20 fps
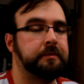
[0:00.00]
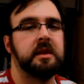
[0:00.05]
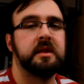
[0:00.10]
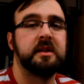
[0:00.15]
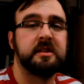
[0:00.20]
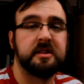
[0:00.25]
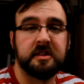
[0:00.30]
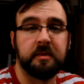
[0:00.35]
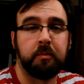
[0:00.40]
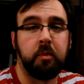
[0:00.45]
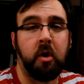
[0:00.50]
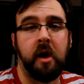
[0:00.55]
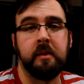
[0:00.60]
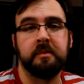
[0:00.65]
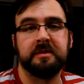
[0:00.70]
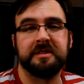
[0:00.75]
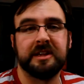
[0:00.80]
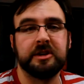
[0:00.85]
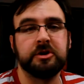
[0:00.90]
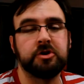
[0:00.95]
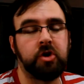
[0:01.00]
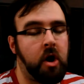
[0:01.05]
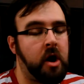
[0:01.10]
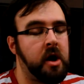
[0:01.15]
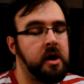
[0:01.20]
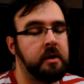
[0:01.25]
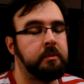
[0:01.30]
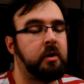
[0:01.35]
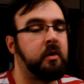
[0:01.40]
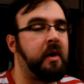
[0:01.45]
This is a promising
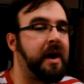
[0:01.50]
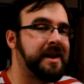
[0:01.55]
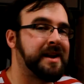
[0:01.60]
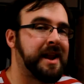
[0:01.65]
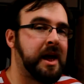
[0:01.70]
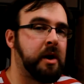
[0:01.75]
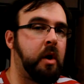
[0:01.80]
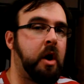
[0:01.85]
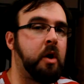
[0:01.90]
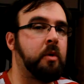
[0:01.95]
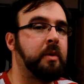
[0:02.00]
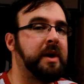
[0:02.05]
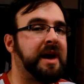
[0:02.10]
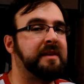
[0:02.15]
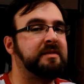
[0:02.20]
drug, but right now all we